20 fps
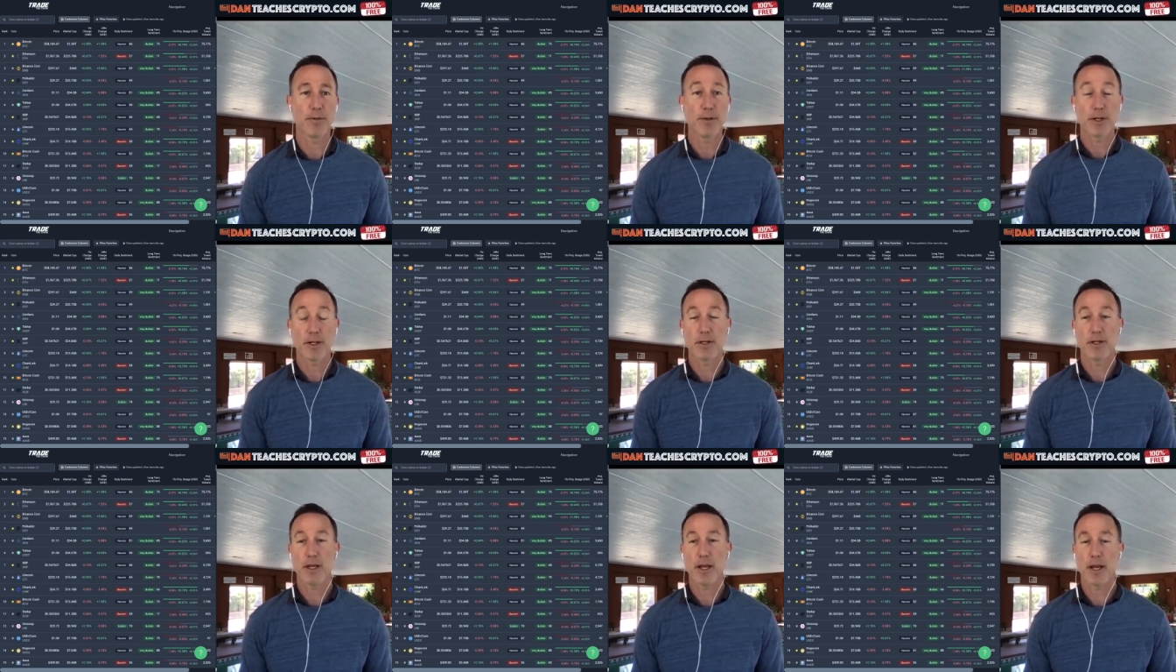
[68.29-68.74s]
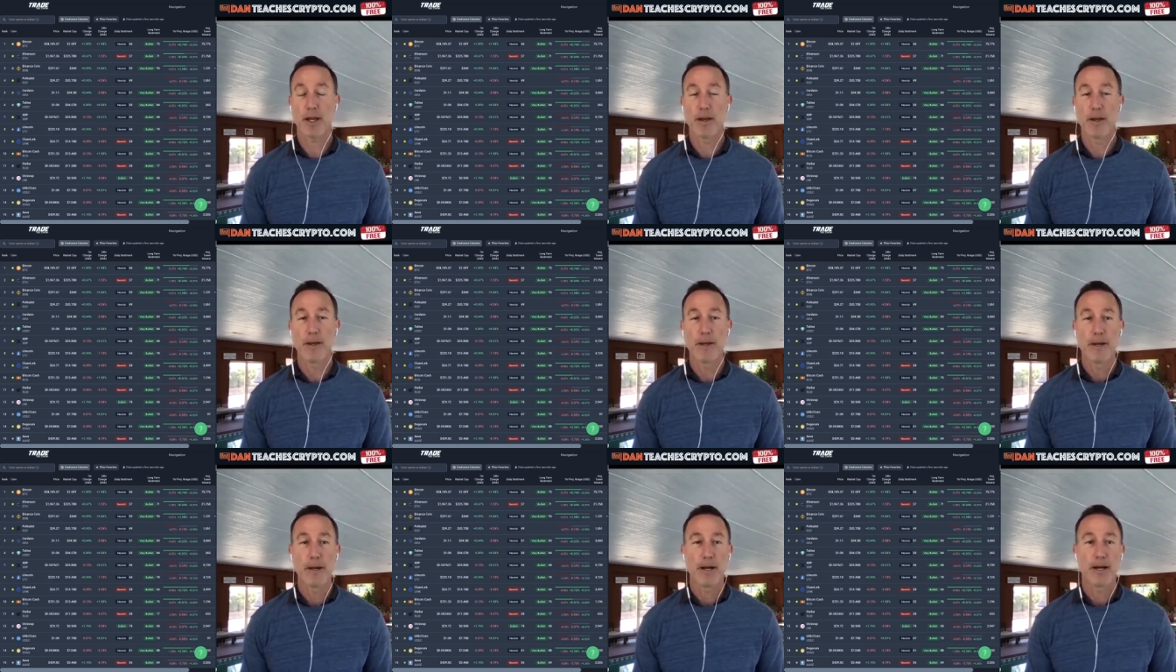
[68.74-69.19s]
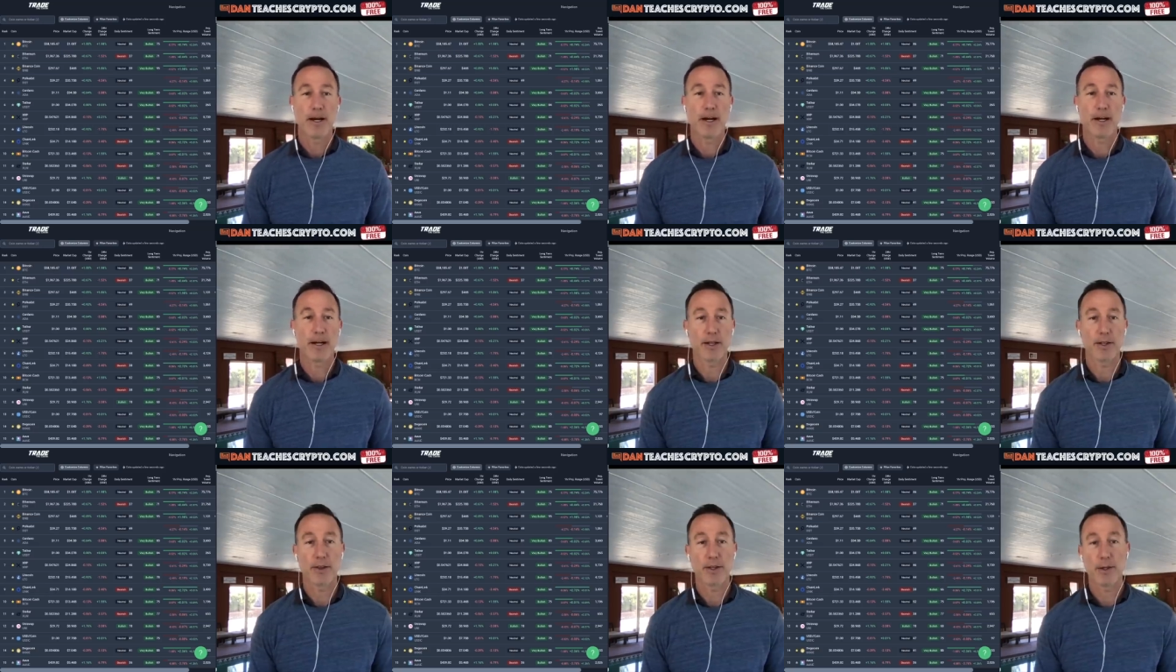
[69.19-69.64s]
pretty good day
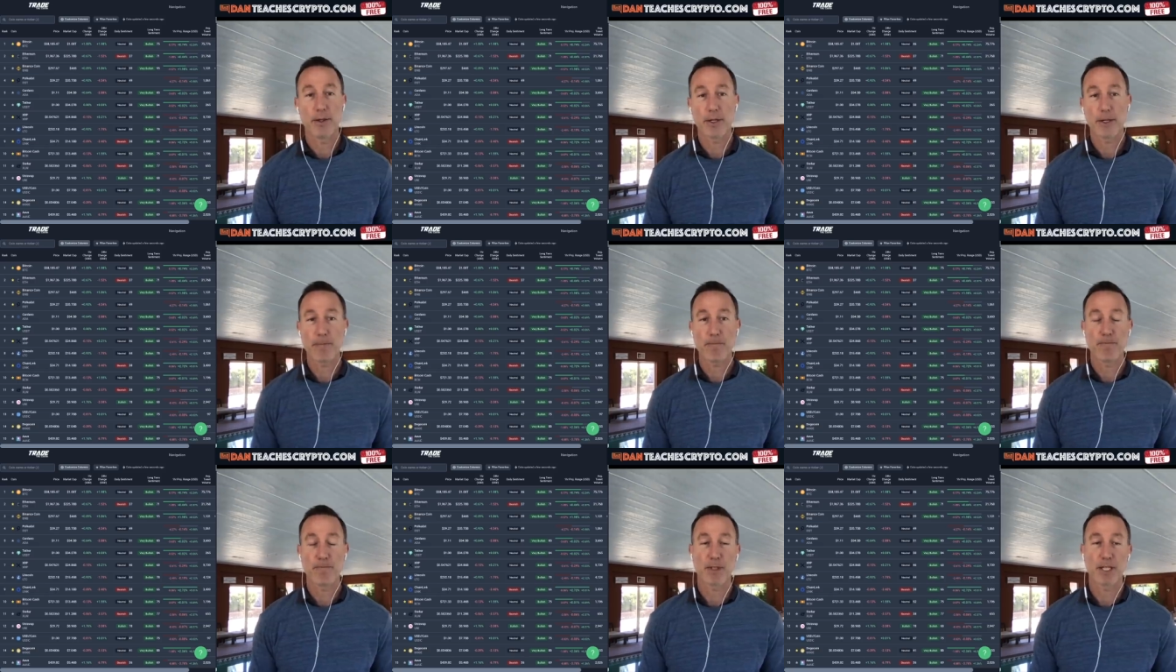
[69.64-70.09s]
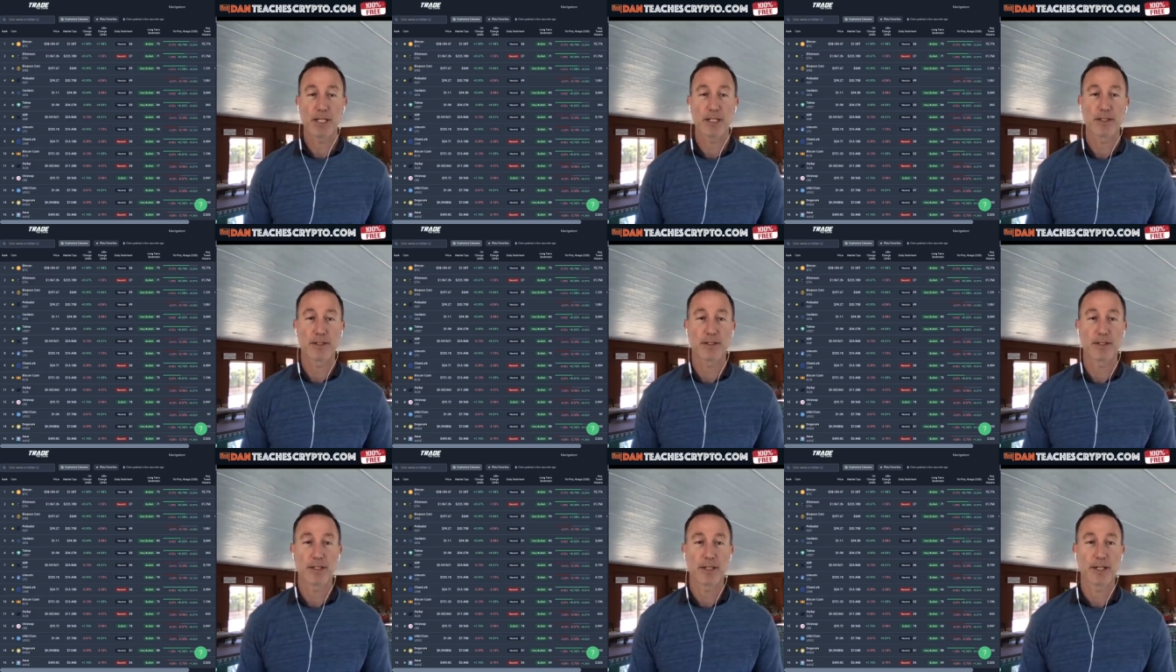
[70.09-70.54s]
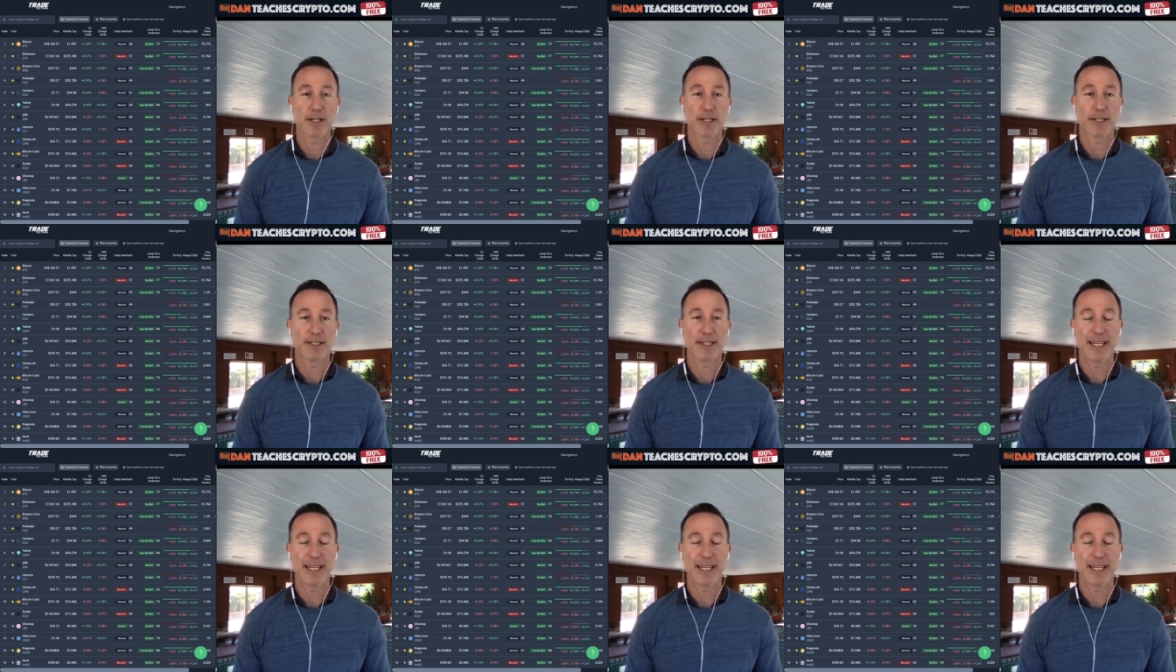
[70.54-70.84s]
uh, ethereum is uh,